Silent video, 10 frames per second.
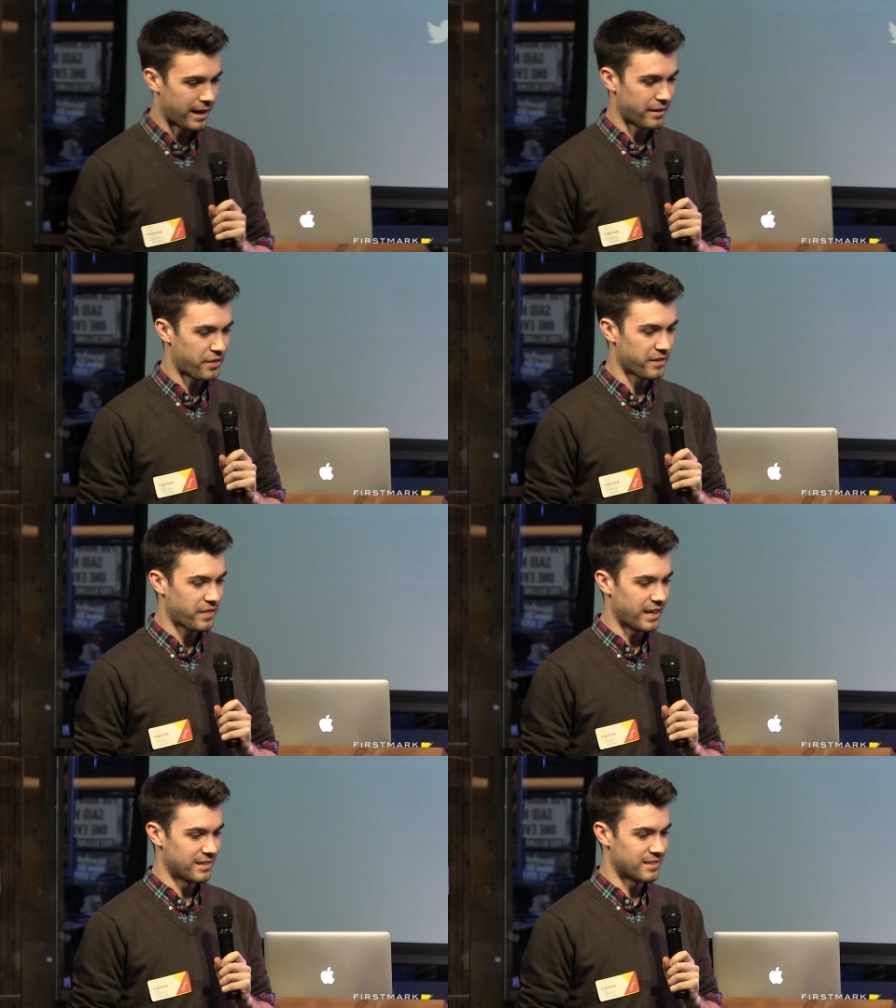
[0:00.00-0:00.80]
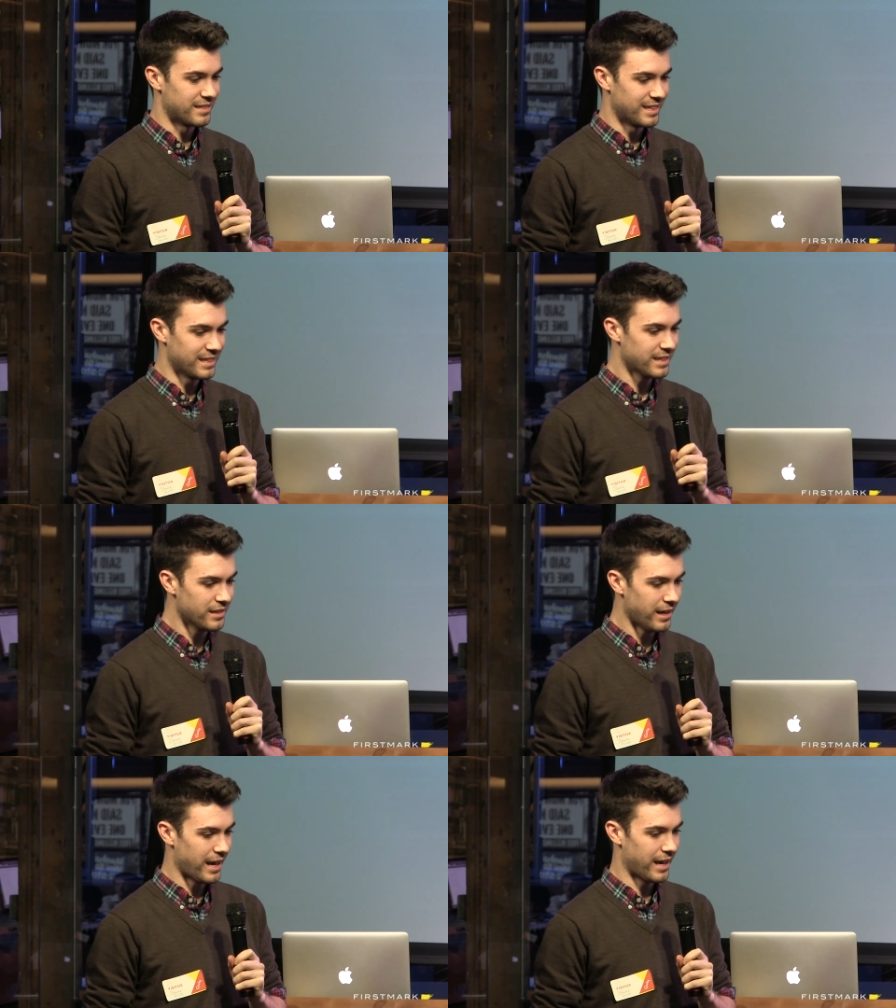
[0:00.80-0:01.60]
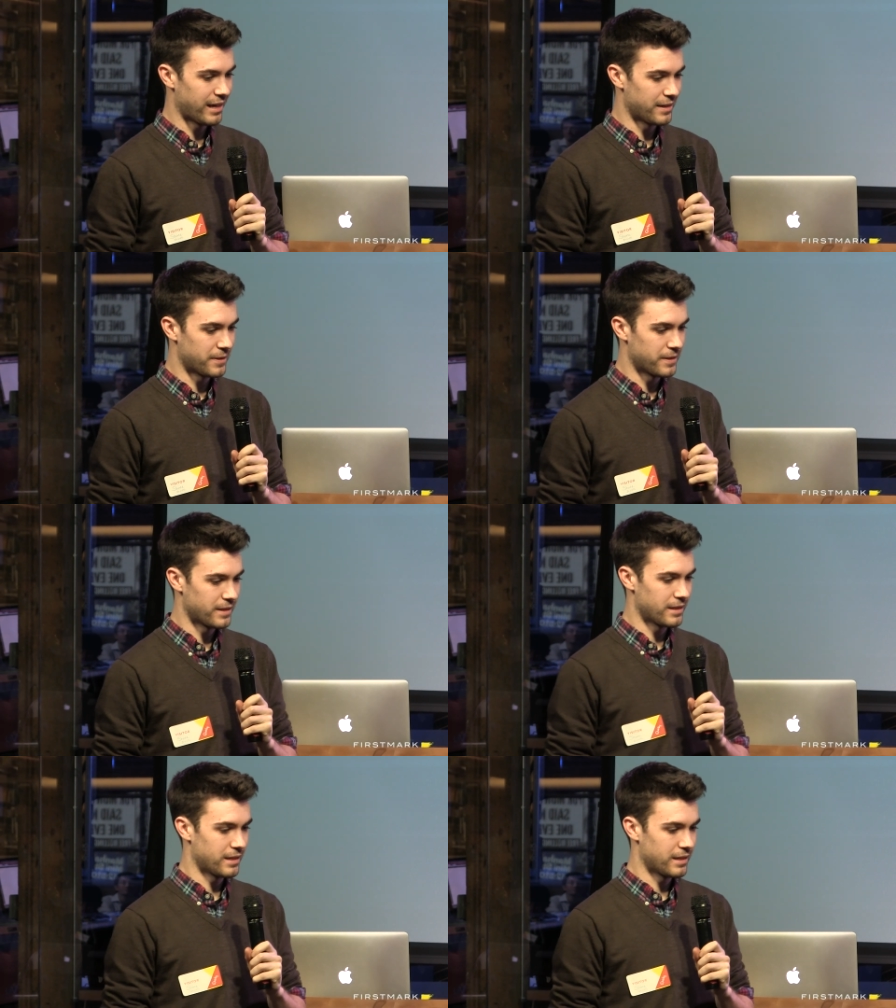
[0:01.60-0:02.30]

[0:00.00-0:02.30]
I think that it's needed and